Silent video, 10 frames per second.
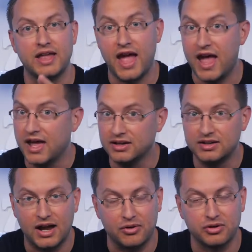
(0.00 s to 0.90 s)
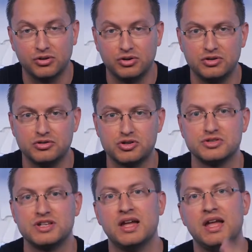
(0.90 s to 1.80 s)
and now including New
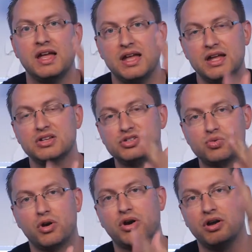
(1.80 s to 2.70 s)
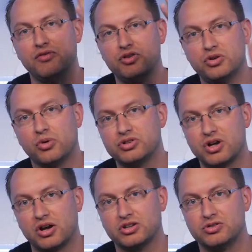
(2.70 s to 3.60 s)
Jersey, is where if you are
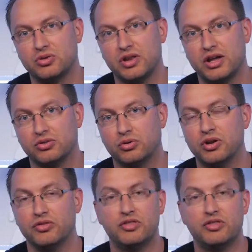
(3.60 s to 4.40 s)
talking to a landlord,